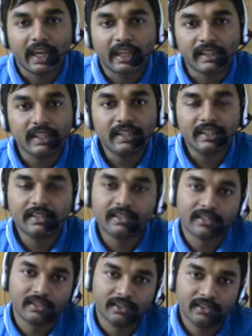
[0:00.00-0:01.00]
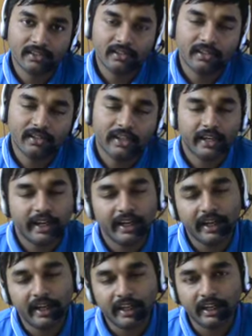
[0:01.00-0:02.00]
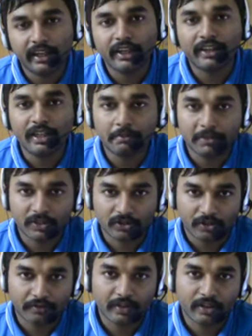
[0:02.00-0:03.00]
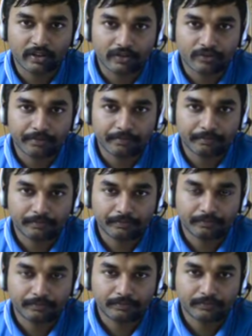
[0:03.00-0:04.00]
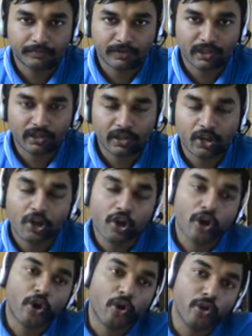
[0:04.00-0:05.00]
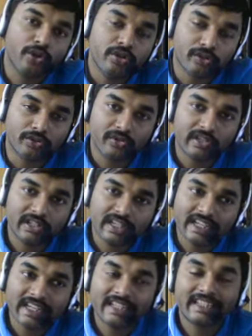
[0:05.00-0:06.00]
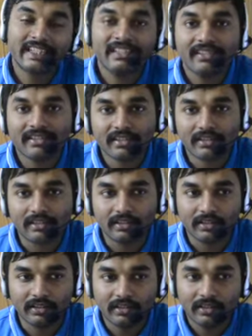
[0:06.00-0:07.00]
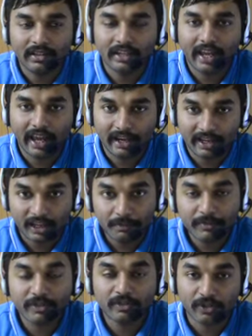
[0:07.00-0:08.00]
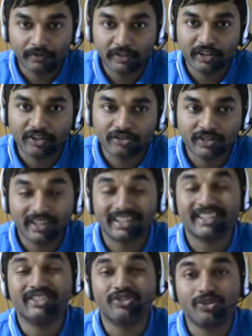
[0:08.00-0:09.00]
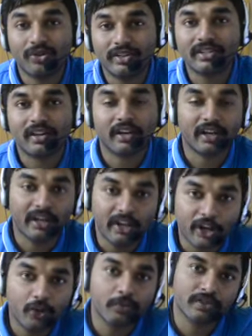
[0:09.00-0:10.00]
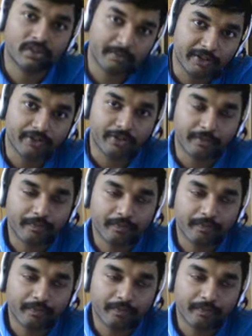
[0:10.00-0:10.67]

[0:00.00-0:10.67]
since it's a circle, it will keep its configuration. Okay. Also, since it's a circle and it keeps its configuration, that it enjoys a continuous symmetry,